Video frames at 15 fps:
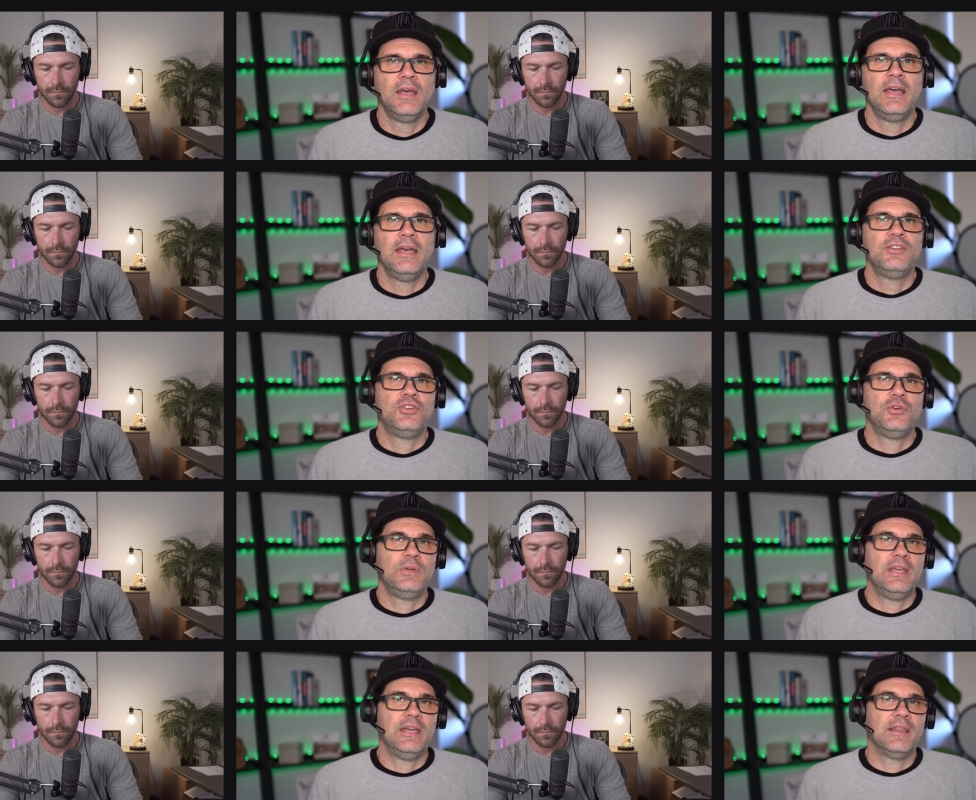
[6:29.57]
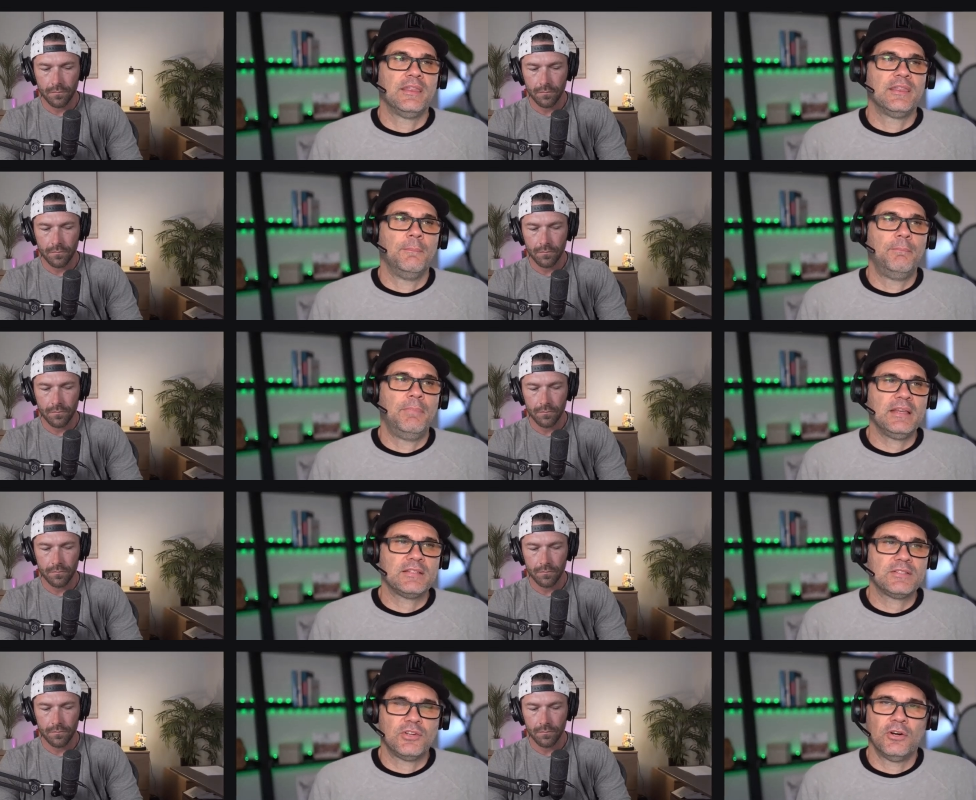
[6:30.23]
Speaker 1: To get the
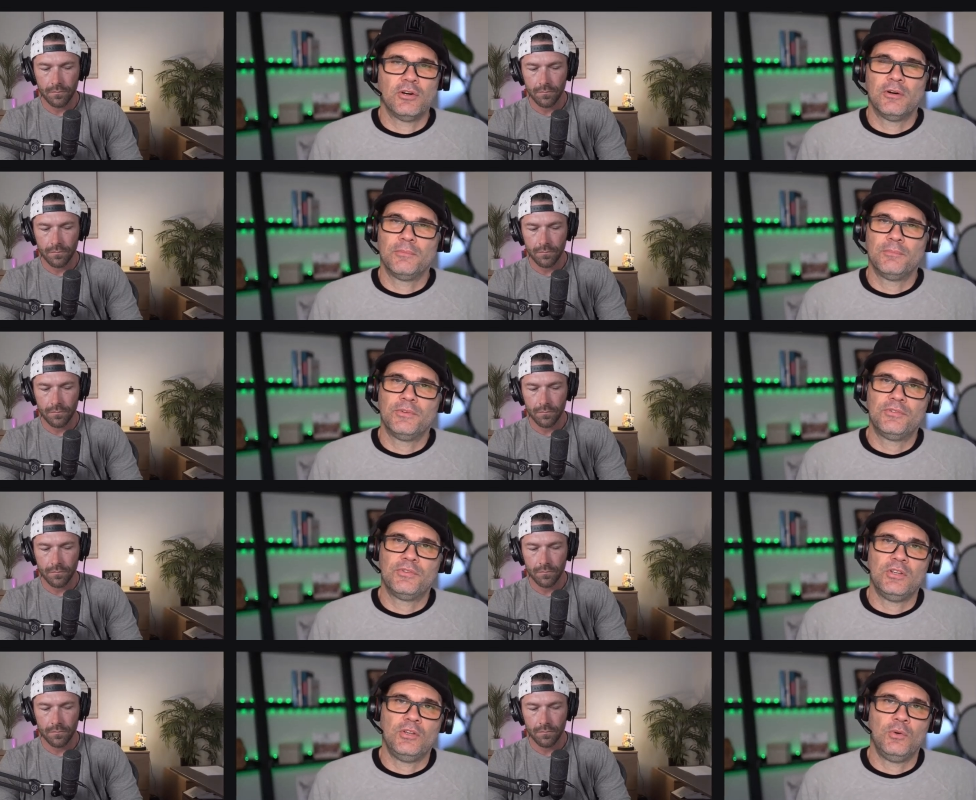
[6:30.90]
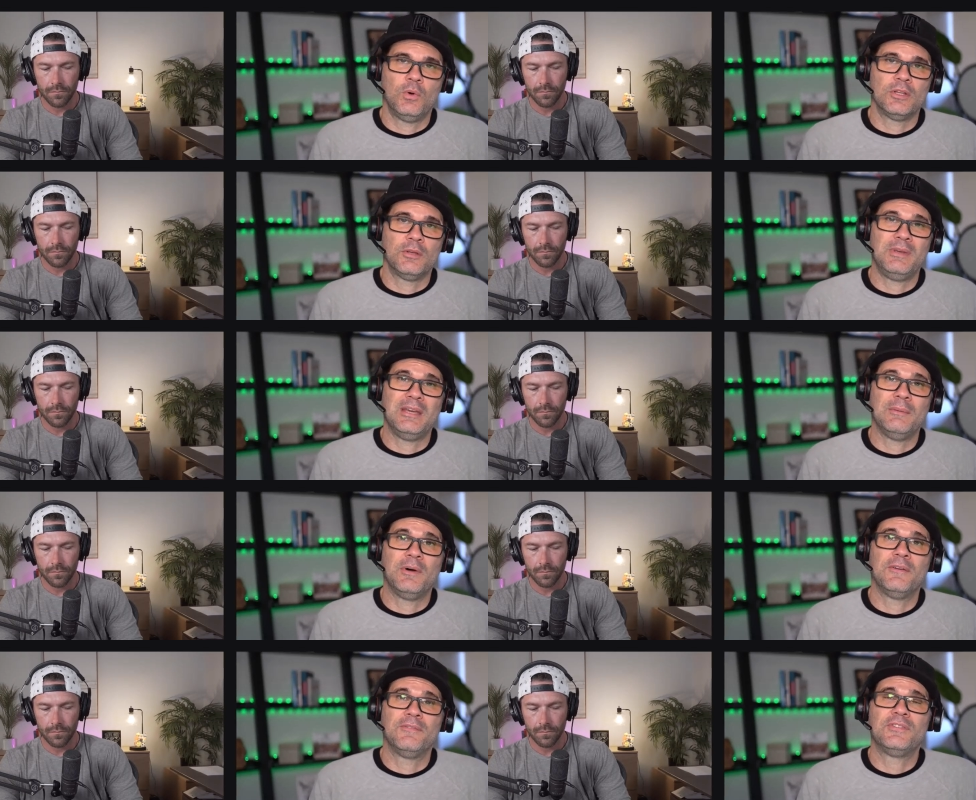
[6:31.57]
best terms, you want to be
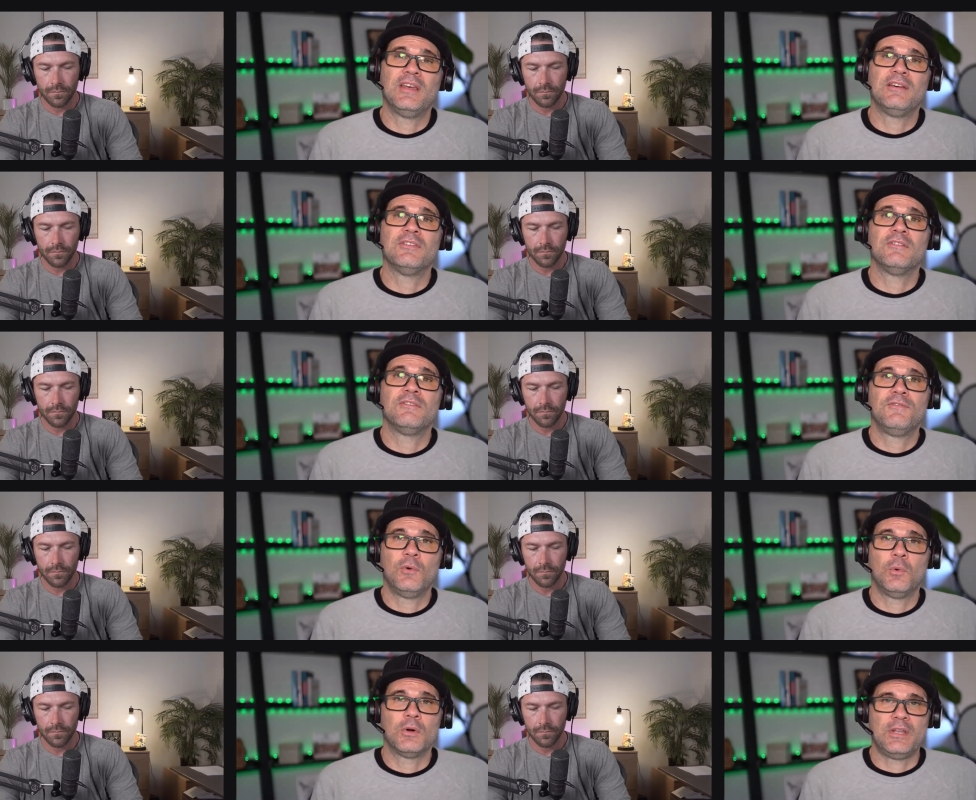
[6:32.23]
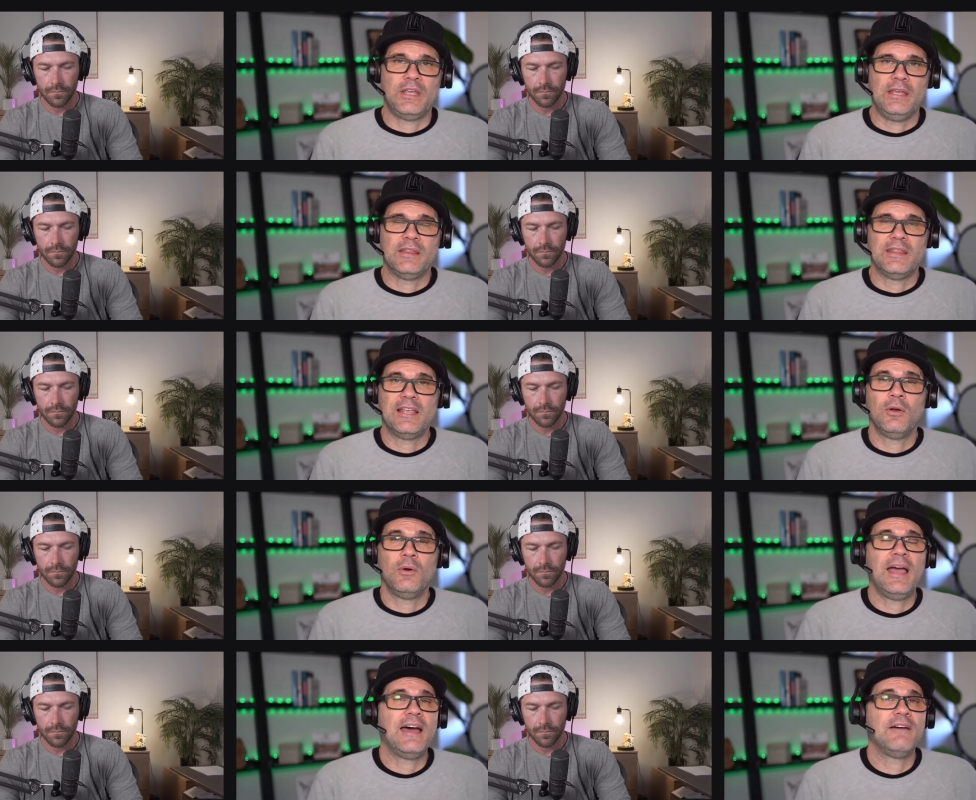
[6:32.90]
above 740. They
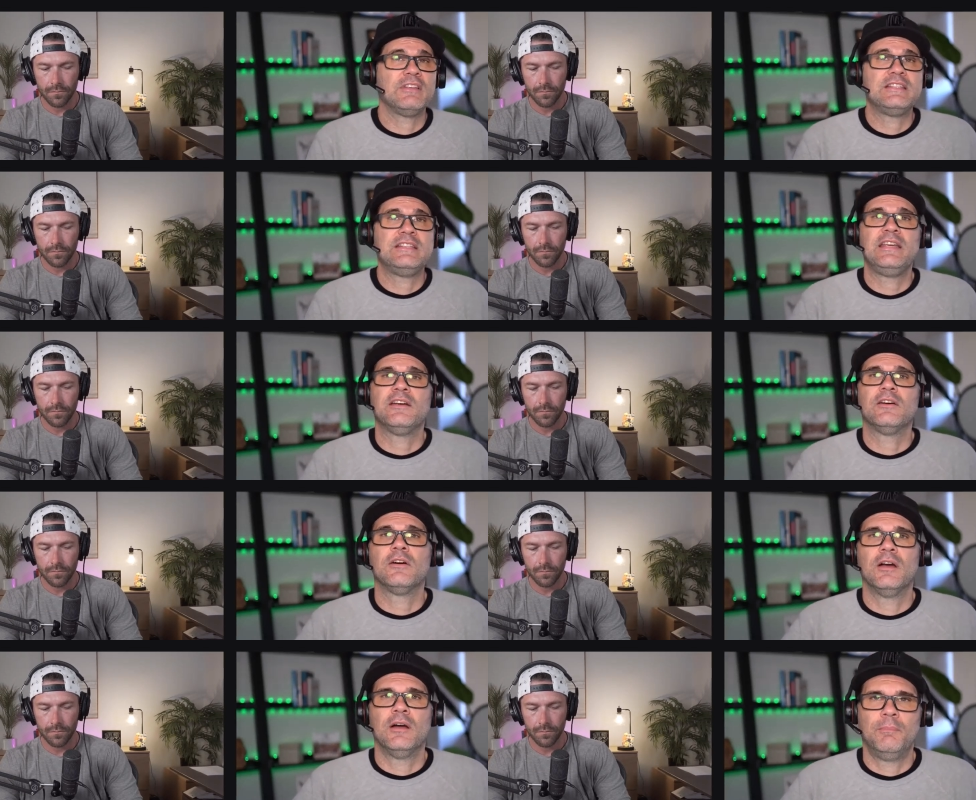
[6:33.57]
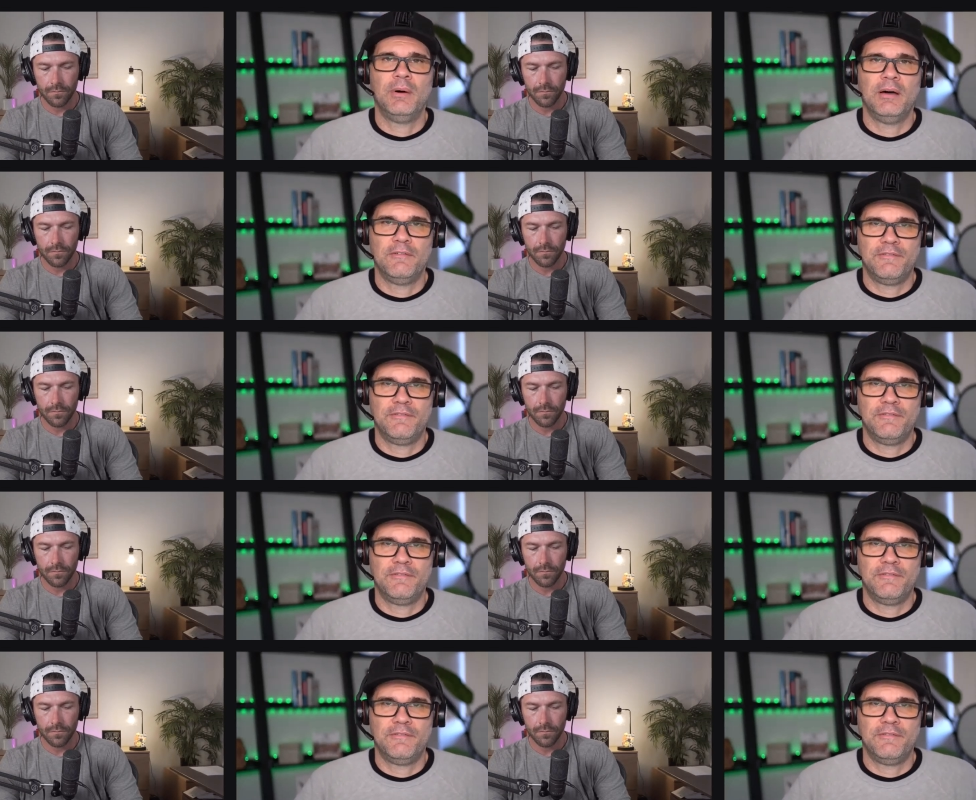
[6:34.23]
don't have a tier above